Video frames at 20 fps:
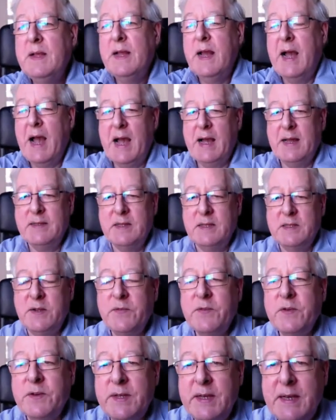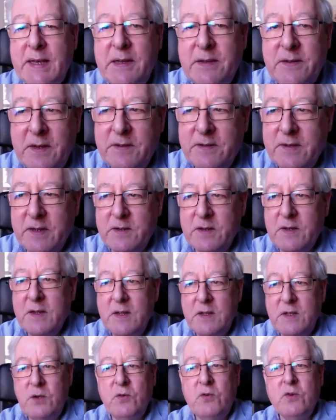And the difficulty is that
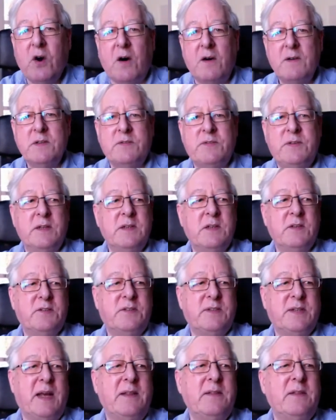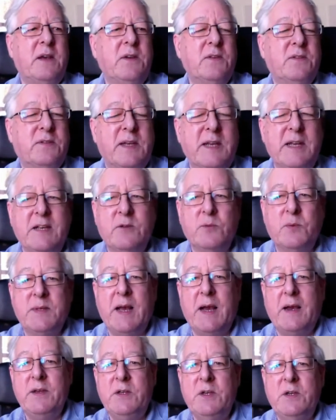you can't actually understand those things
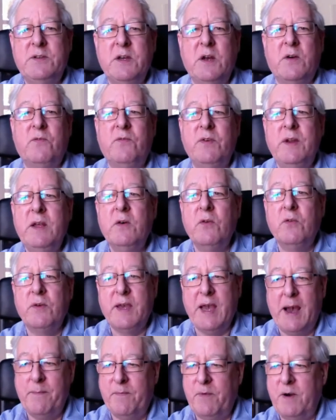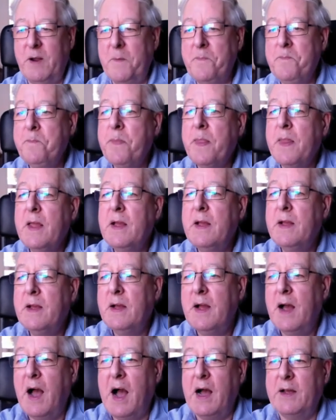without using a real camera
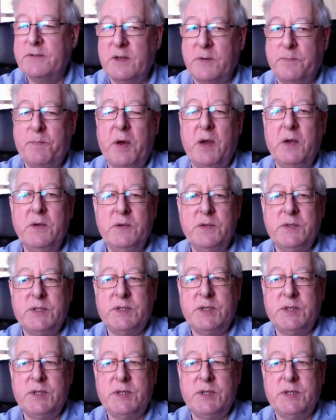as opposed